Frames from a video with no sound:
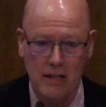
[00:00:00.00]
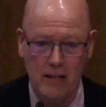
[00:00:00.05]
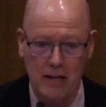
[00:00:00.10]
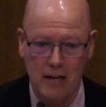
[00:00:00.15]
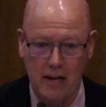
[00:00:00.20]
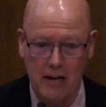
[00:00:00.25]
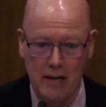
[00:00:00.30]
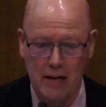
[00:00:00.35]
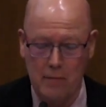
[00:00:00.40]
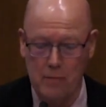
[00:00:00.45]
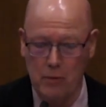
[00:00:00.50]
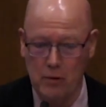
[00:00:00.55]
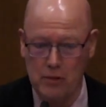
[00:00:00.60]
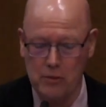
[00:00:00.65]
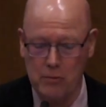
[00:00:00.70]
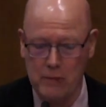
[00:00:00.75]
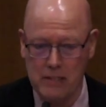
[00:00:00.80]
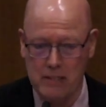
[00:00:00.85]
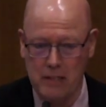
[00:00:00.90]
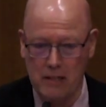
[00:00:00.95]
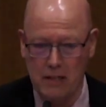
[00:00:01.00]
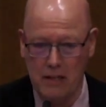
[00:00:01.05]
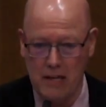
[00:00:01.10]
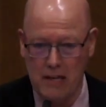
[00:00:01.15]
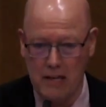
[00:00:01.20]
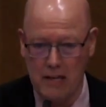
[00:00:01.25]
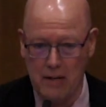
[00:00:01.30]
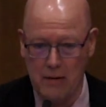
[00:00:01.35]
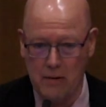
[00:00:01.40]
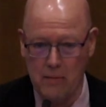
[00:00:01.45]
Uh, most
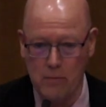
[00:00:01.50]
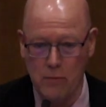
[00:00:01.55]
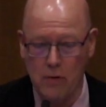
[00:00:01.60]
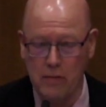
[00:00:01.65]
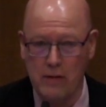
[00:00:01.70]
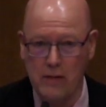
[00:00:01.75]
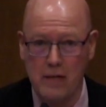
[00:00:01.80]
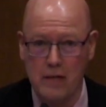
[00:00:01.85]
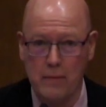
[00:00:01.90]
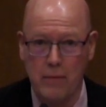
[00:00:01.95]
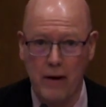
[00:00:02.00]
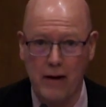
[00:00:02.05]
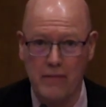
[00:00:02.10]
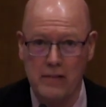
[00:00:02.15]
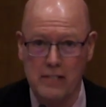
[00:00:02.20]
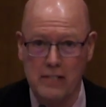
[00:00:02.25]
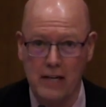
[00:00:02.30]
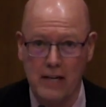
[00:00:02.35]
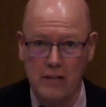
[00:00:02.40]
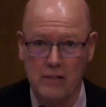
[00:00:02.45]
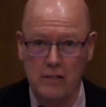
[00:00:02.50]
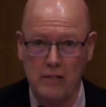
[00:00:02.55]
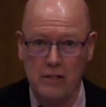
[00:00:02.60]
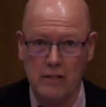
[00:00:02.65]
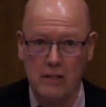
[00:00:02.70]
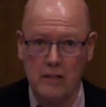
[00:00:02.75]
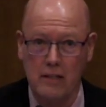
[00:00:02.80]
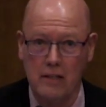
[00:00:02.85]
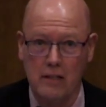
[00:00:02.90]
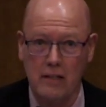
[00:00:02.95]
recently, moved into private
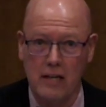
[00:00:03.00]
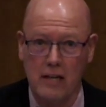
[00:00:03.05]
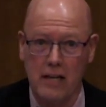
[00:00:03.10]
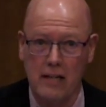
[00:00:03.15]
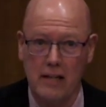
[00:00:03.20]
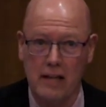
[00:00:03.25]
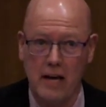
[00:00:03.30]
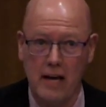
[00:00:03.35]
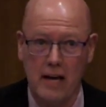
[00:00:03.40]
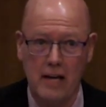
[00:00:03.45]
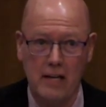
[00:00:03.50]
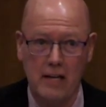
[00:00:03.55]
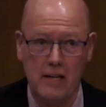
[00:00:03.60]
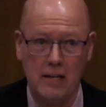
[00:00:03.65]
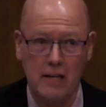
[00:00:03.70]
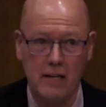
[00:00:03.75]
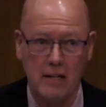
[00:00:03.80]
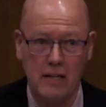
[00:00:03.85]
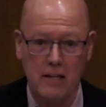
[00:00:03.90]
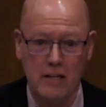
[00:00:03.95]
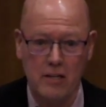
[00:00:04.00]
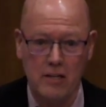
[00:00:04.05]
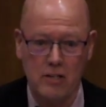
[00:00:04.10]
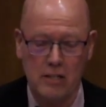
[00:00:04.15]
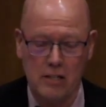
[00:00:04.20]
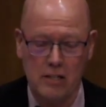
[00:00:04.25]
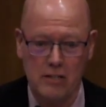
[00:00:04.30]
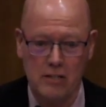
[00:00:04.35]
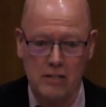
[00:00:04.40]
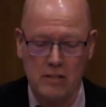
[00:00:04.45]
sector, and then
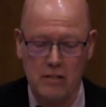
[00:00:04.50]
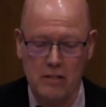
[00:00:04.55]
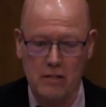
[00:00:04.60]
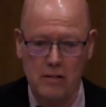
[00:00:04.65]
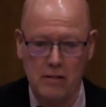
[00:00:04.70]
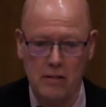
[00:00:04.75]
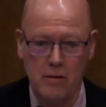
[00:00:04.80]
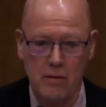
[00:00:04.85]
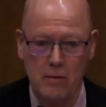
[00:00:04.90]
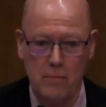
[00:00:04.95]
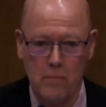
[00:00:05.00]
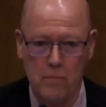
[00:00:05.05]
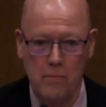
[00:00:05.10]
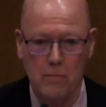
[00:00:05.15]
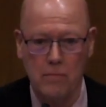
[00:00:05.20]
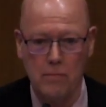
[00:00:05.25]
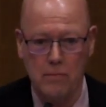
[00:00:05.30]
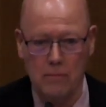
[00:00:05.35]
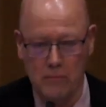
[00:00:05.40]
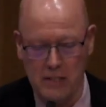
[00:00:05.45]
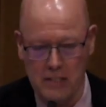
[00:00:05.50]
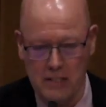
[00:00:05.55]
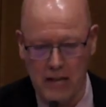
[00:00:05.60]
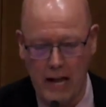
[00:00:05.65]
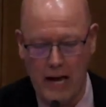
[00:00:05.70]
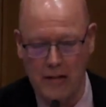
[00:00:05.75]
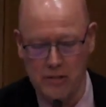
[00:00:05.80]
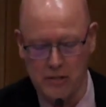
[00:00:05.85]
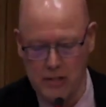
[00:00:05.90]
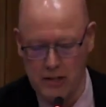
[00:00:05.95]
just
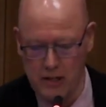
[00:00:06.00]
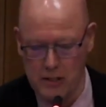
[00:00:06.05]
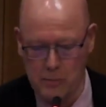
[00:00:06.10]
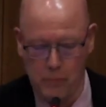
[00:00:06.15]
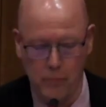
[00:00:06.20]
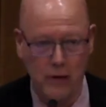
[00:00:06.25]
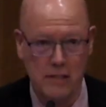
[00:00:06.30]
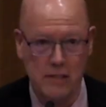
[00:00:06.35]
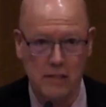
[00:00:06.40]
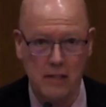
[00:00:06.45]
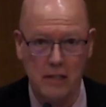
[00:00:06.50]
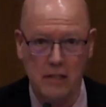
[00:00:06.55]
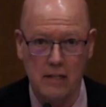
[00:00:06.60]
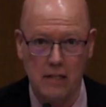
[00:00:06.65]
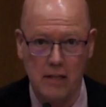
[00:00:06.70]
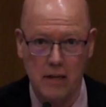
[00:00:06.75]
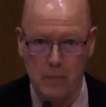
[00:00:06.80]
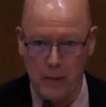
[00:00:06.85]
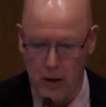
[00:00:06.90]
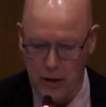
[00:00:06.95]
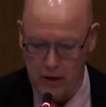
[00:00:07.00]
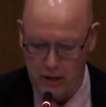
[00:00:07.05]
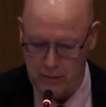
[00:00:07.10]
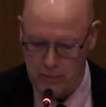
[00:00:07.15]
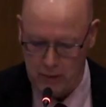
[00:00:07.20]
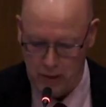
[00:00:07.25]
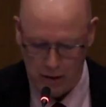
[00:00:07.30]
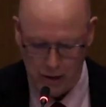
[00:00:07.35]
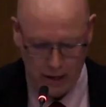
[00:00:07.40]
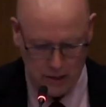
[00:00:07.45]
this last year, I was president of the
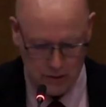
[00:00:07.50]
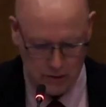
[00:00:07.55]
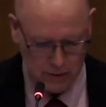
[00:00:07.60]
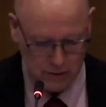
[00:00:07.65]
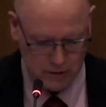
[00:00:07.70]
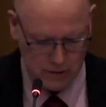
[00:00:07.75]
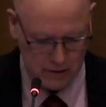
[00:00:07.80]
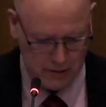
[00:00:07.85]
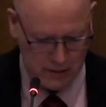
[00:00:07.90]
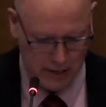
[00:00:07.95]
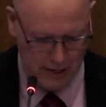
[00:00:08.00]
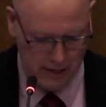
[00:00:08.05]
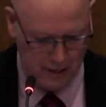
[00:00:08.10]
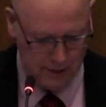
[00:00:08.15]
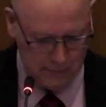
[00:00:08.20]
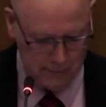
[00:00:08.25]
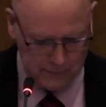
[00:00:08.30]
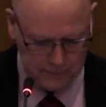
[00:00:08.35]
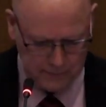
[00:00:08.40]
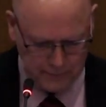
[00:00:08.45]
American Meteorological Society.